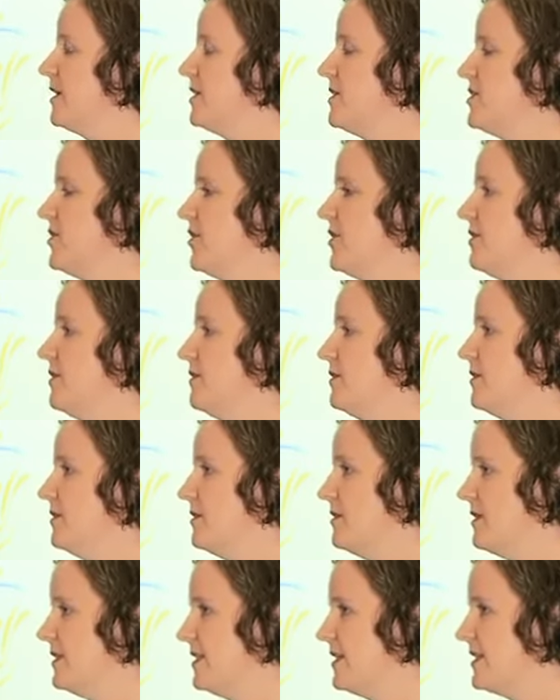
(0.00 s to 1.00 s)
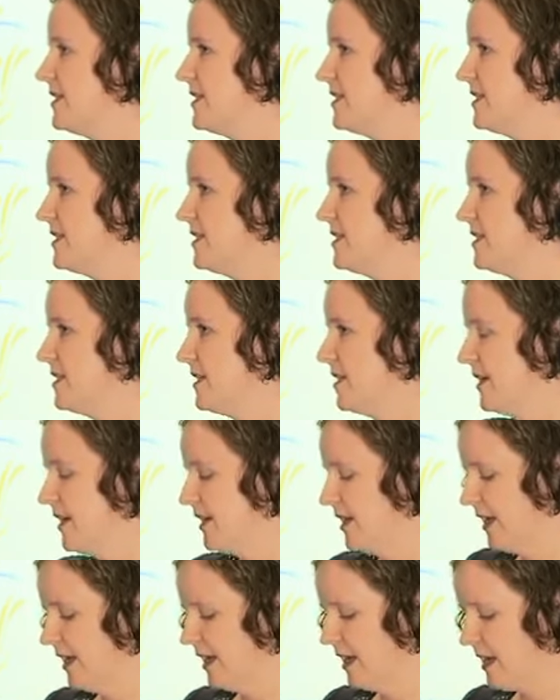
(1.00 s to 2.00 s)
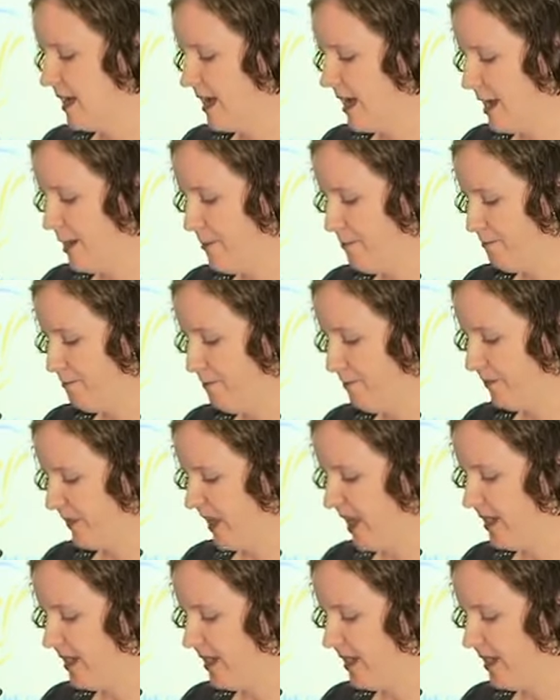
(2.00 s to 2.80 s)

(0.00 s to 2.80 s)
So this is an